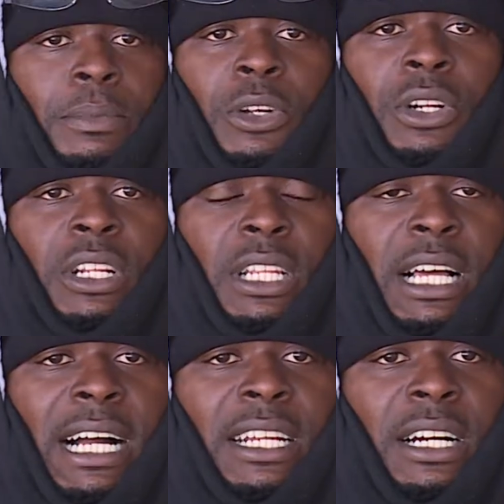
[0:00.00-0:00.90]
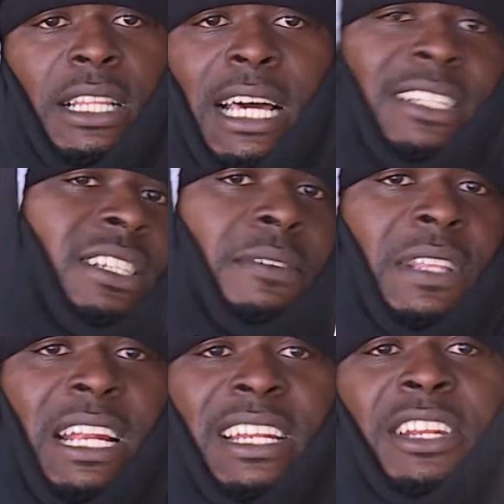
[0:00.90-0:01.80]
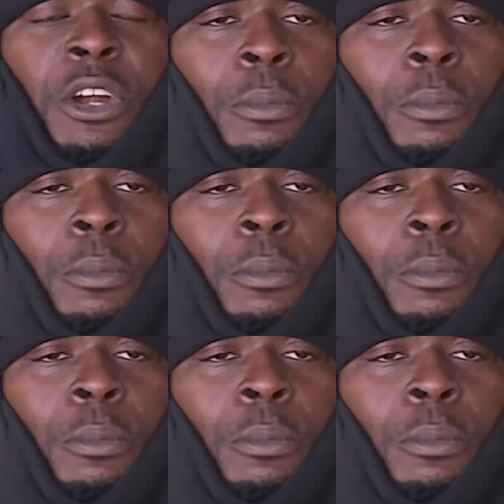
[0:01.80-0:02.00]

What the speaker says: Learning a lot of stuff that I didn't know